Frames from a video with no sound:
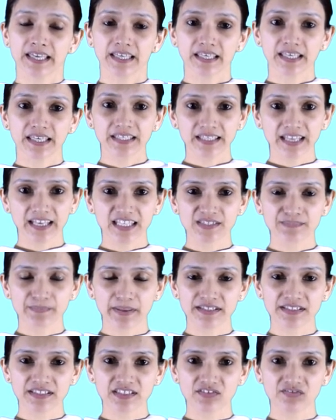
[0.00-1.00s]

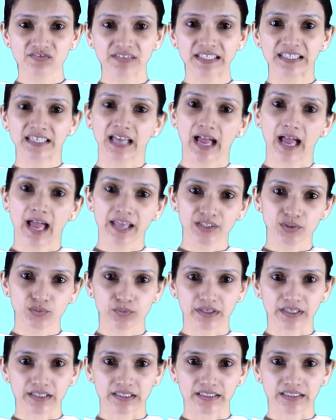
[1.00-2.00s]
inexpensively and
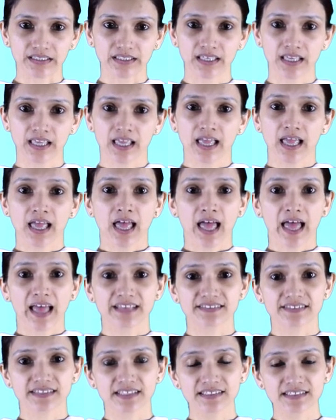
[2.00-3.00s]
quickly.
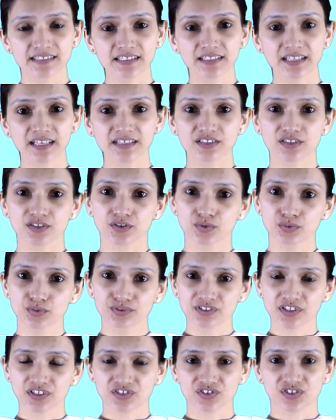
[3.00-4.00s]
As internet
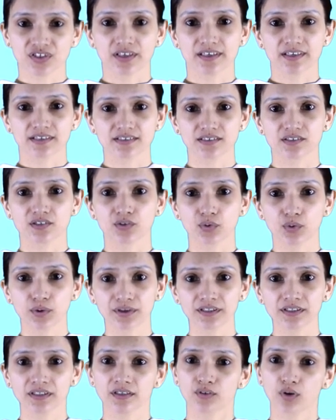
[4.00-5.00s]
usage is
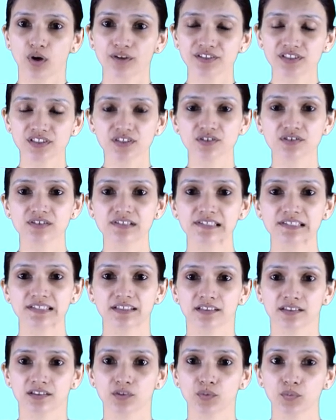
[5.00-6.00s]
growing continuously,
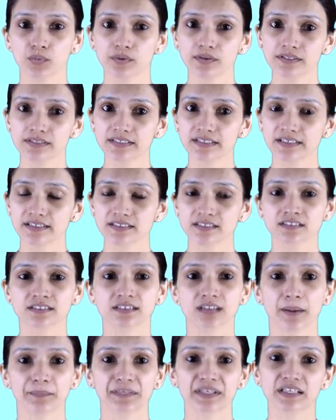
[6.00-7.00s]
the world is
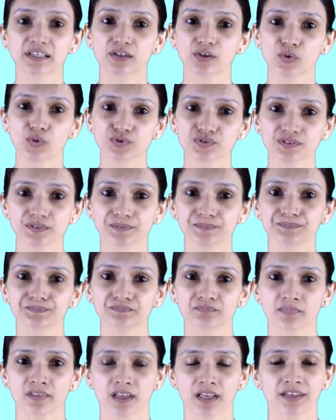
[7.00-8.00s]
coming closer.
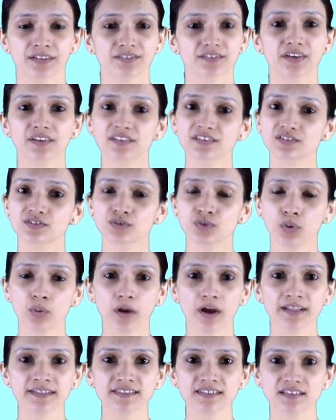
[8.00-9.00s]
There is no
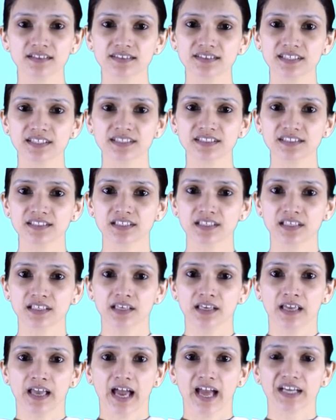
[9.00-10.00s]
uncertainty
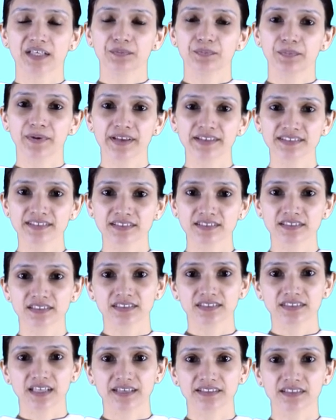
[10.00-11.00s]
at present
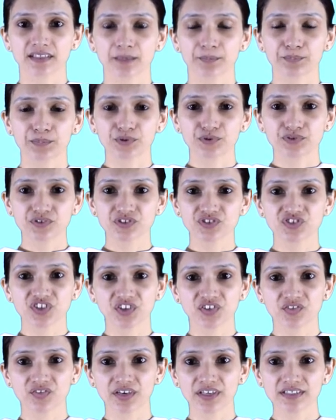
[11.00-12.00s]
that
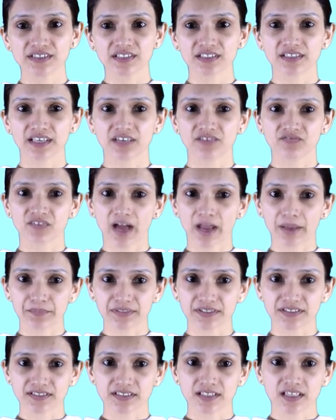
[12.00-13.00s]
computer-generated
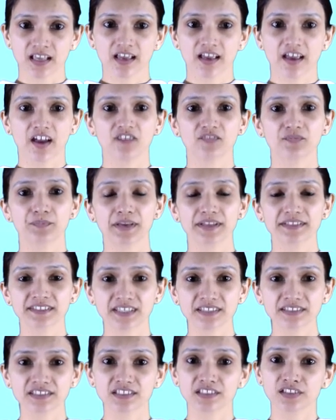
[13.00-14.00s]
environments have
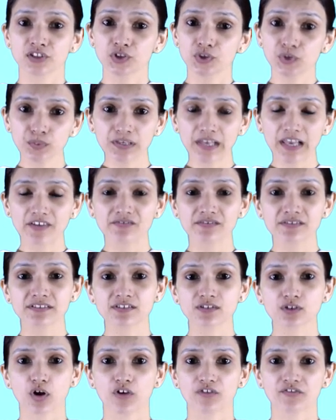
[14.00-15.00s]
presented new levels
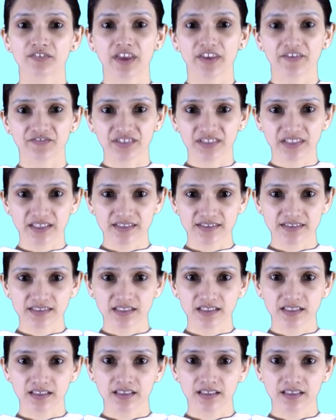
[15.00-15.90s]
of efficacy,